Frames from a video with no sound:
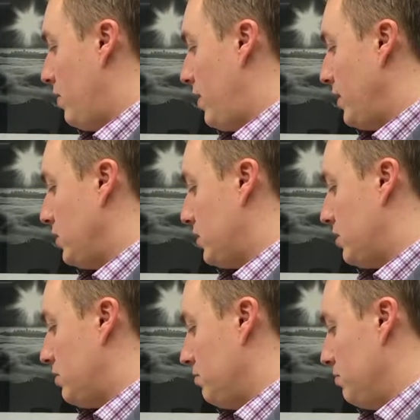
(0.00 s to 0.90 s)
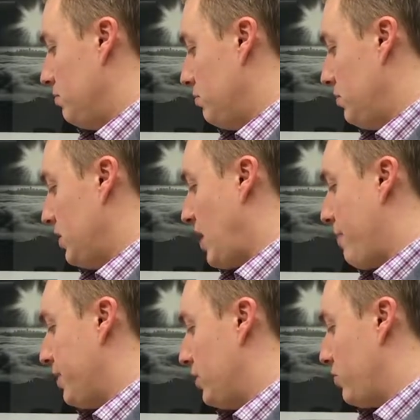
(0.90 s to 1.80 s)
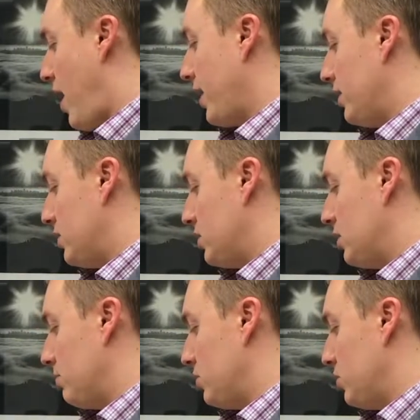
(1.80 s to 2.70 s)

these applicant tracking systems